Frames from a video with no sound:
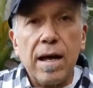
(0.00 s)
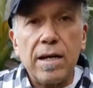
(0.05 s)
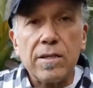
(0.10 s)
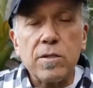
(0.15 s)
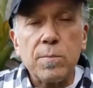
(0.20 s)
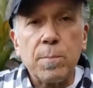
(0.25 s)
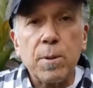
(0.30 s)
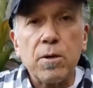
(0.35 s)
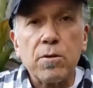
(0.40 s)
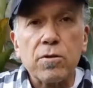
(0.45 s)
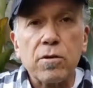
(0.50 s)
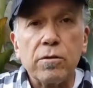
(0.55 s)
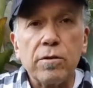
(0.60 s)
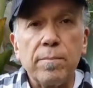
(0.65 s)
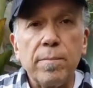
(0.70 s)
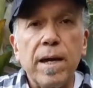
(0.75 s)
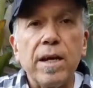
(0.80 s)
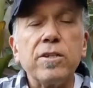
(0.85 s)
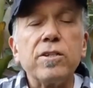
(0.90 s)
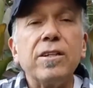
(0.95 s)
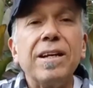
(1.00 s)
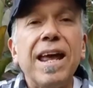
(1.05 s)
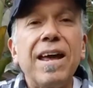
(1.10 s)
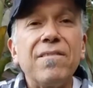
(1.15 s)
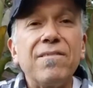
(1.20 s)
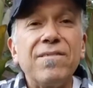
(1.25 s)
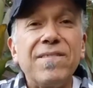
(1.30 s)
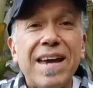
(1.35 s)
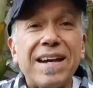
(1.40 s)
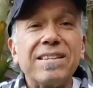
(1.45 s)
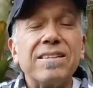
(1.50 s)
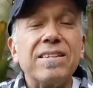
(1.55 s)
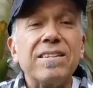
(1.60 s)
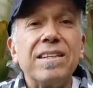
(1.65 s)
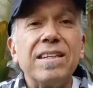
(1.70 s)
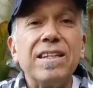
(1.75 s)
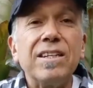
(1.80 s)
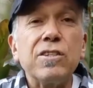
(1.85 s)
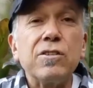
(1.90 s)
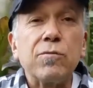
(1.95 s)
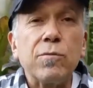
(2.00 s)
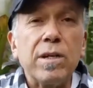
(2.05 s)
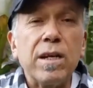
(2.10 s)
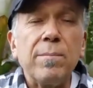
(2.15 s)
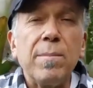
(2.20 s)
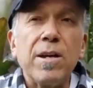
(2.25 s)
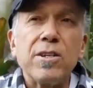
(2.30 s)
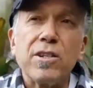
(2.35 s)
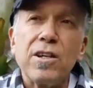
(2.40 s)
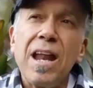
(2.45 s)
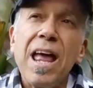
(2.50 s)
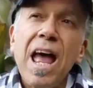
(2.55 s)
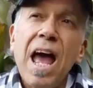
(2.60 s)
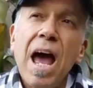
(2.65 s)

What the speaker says: spiritual dimension that affects us in this 3-dimension.